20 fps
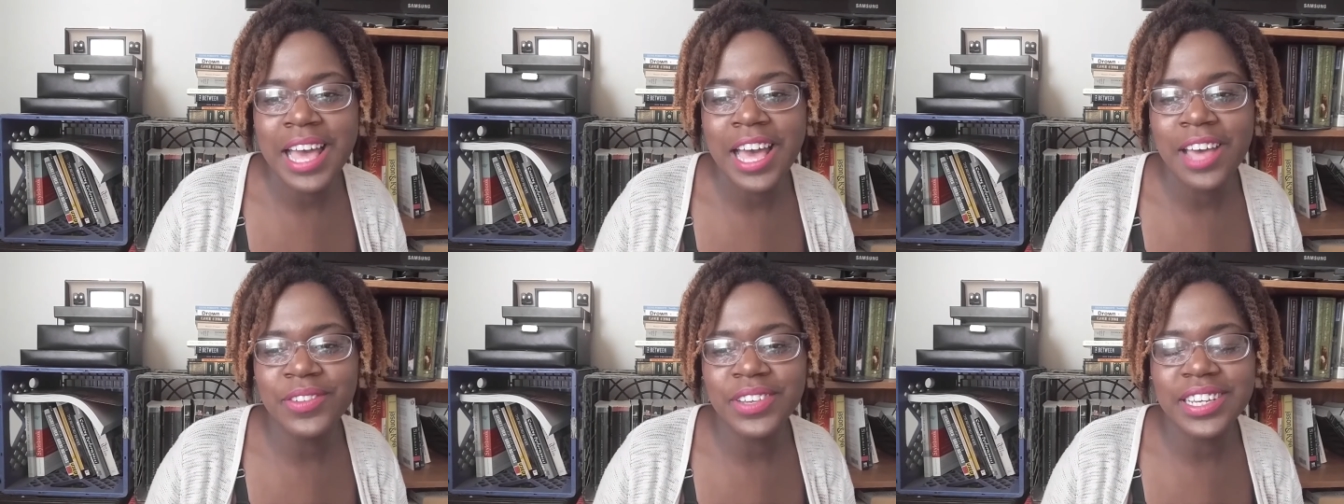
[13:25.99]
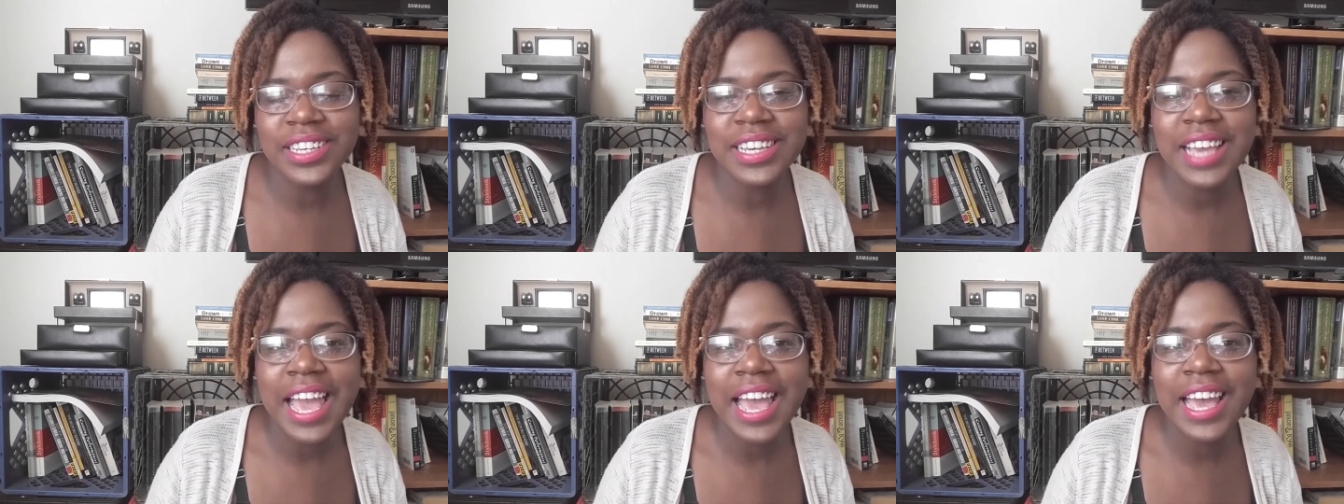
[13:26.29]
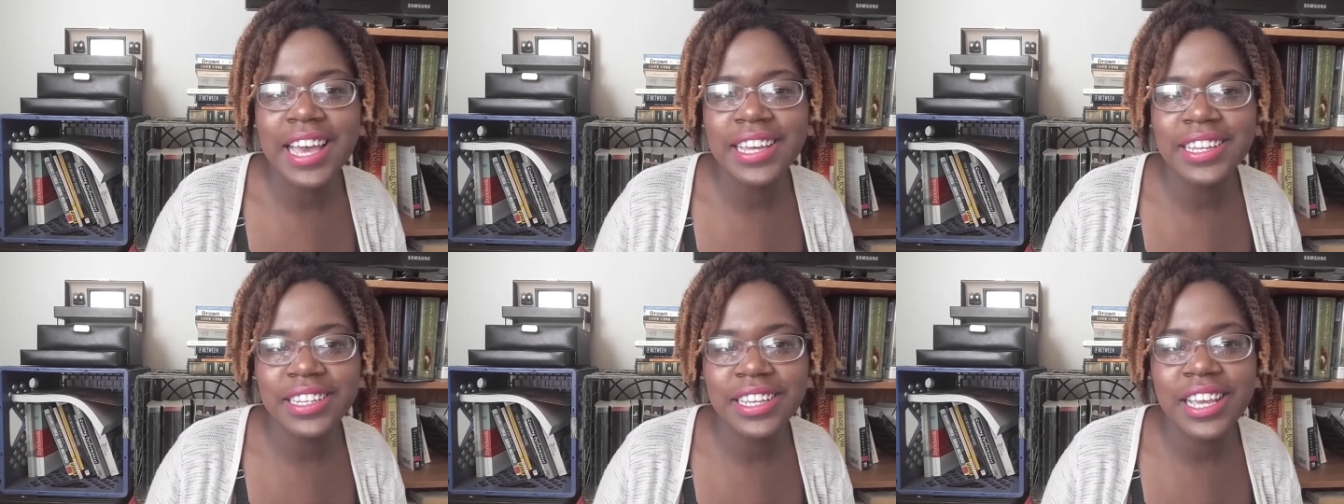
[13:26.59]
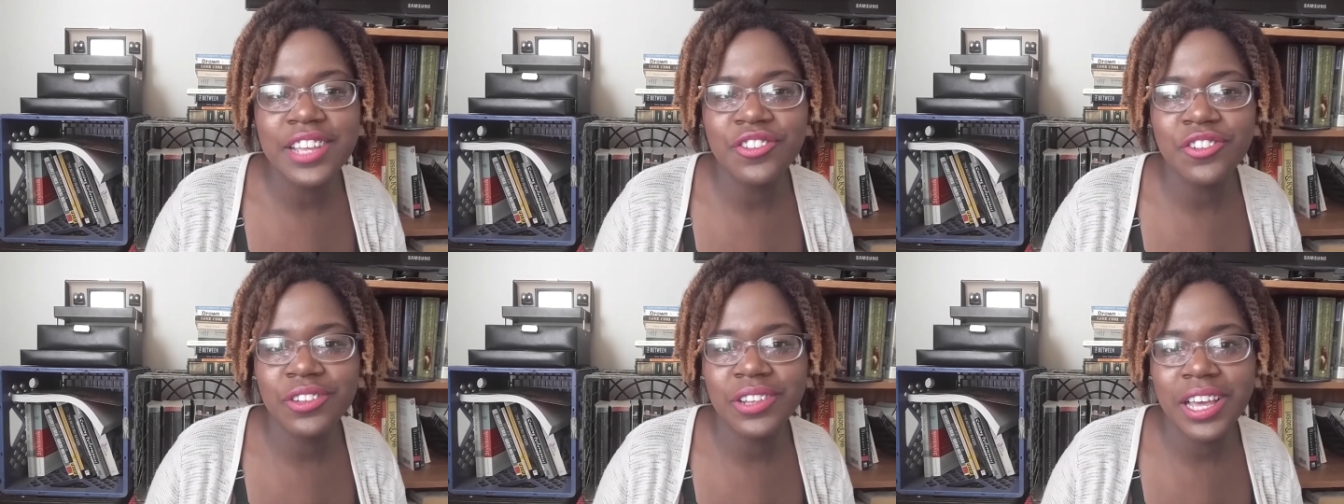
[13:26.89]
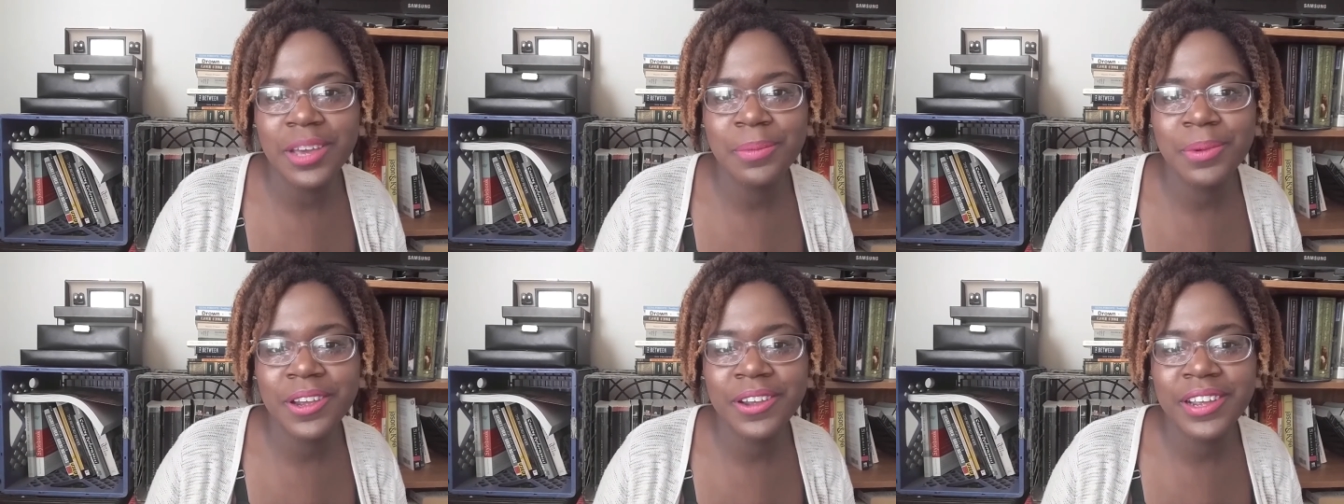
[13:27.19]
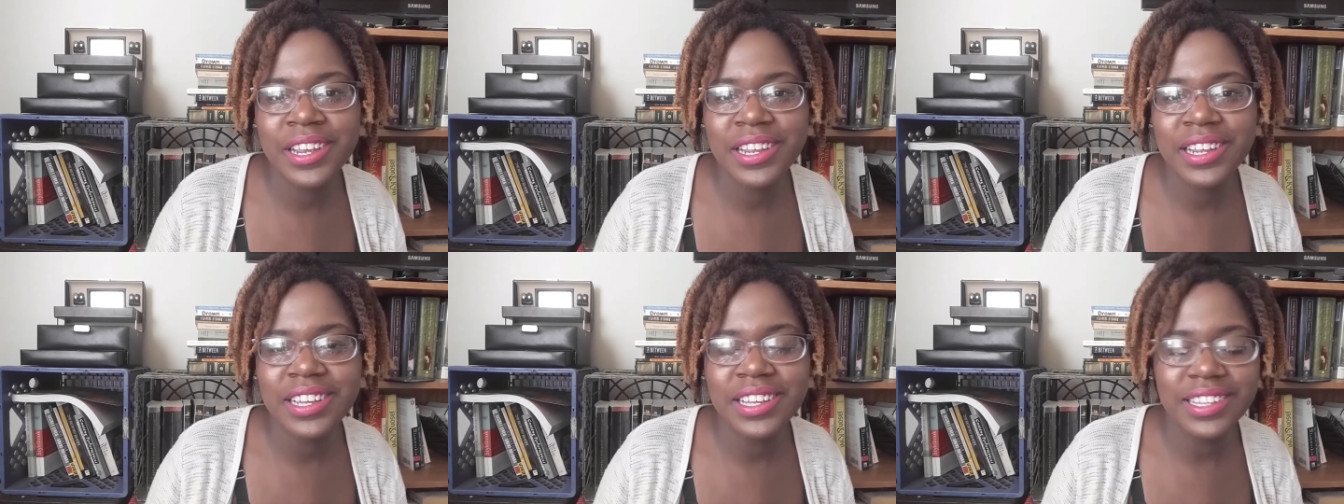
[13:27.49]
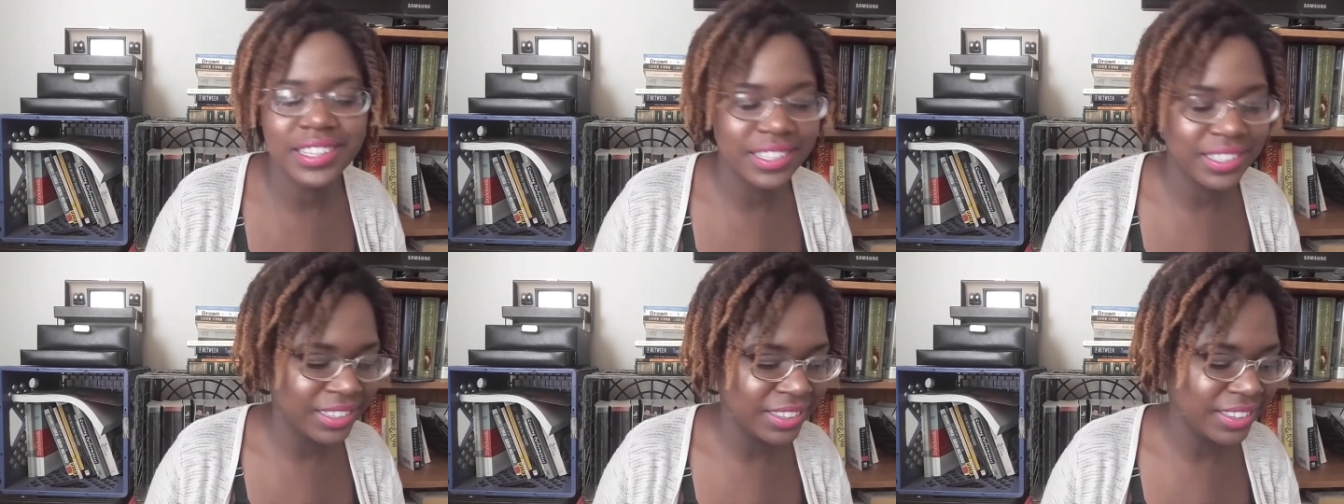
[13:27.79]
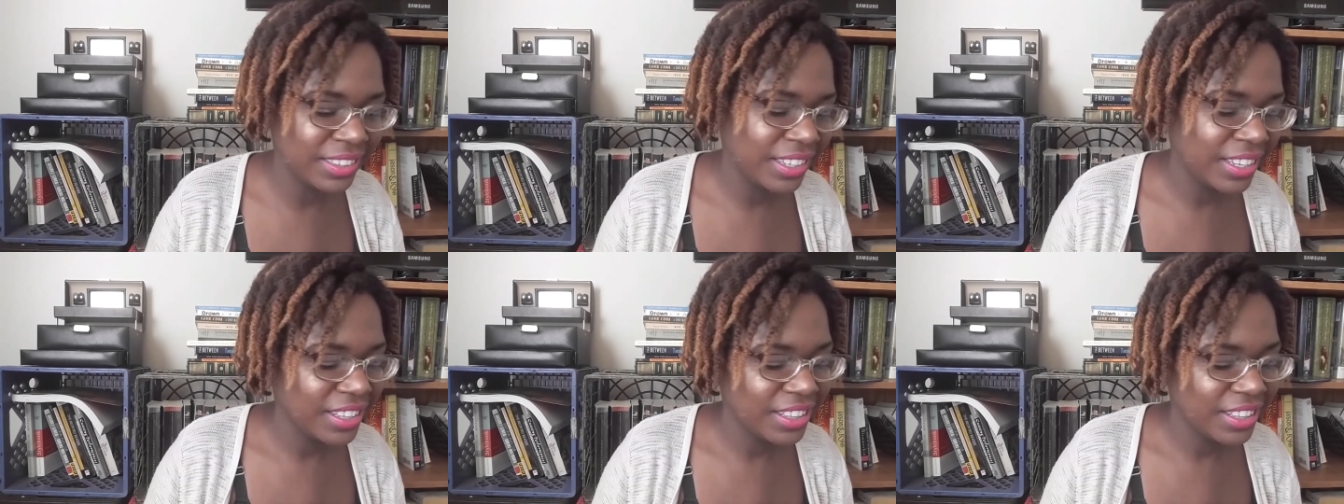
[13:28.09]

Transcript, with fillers: having had in your library because